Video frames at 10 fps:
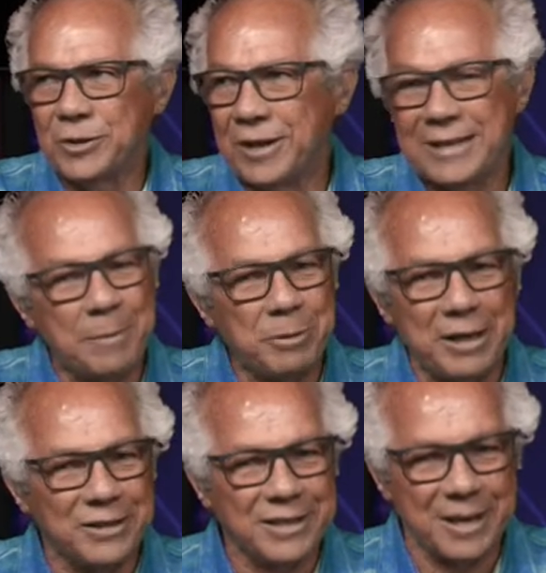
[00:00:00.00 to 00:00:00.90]
Uh, that
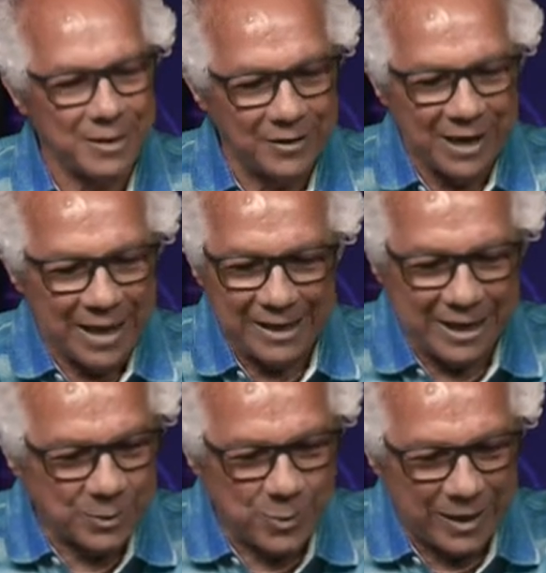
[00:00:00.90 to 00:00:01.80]
being said, though,
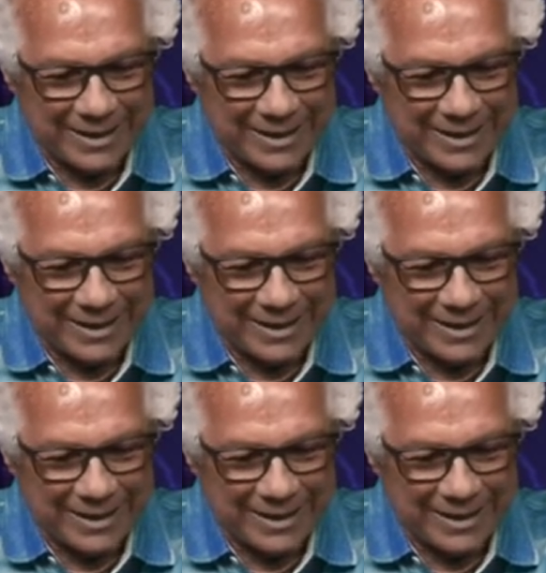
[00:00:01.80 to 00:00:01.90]
guess what?